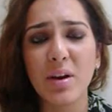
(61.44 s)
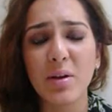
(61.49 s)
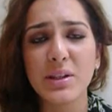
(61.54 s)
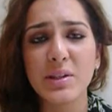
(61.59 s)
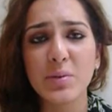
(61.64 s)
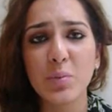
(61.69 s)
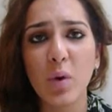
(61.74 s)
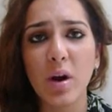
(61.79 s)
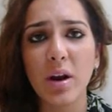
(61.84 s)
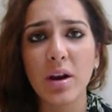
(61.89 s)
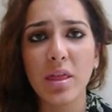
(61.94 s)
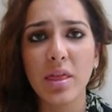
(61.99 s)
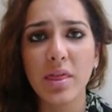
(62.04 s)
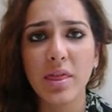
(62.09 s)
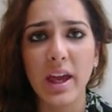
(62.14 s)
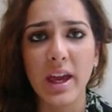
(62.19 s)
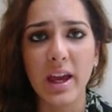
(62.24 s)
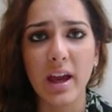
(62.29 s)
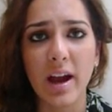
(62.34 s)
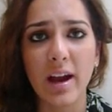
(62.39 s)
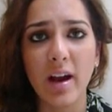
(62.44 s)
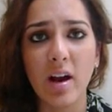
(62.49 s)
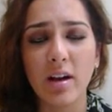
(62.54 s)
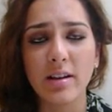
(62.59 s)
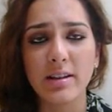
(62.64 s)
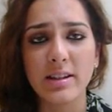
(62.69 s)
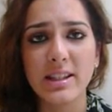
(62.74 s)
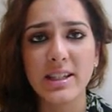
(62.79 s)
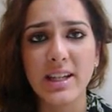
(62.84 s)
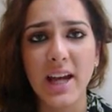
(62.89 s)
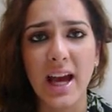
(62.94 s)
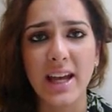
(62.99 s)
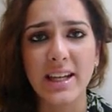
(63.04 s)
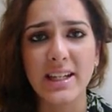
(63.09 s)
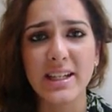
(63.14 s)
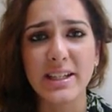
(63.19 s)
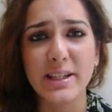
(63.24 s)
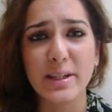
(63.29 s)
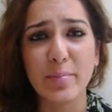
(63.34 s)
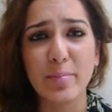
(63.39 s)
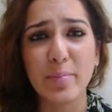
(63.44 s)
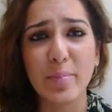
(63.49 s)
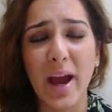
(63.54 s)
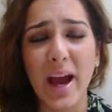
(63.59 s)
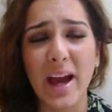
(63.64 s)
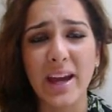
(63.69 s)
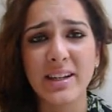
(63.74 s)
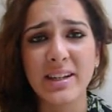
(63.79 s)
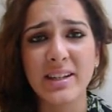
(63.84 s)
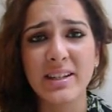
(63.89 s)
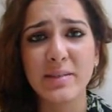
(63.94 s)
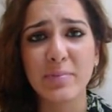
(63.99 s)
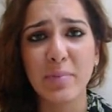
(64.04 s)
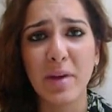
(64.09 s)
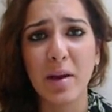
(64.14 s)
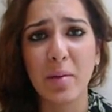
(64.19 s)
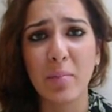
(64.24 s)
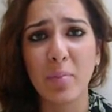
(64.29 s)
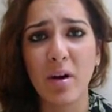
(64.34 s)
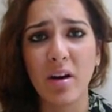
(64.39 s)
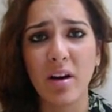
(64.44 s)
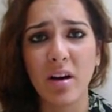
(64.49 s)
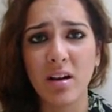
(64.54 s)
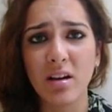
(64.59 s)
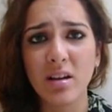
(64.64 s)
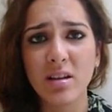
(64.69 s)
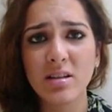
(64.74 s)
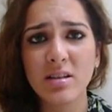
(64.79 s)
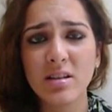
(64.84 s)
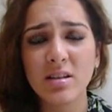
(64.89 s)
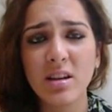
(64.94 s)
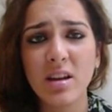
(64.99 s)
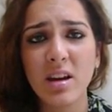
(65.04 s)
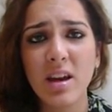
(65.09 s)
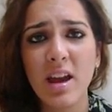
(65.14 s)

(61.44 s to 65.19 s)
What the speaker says: there is one thing I can't stand, is bad smelling products.